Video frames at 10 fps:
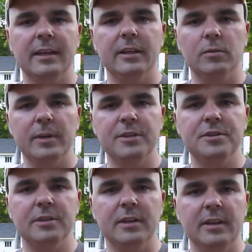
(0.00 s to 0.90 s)
in a
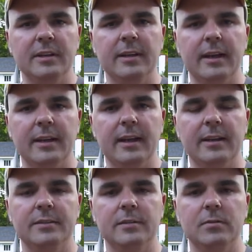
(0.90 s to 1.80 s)
region that
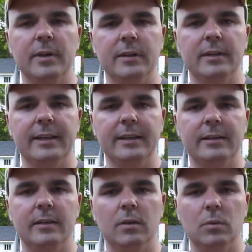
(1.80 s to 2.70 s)
has regulated
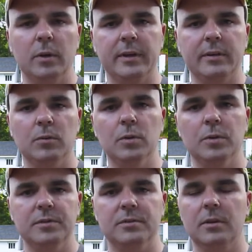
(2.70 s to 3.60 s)
working rules,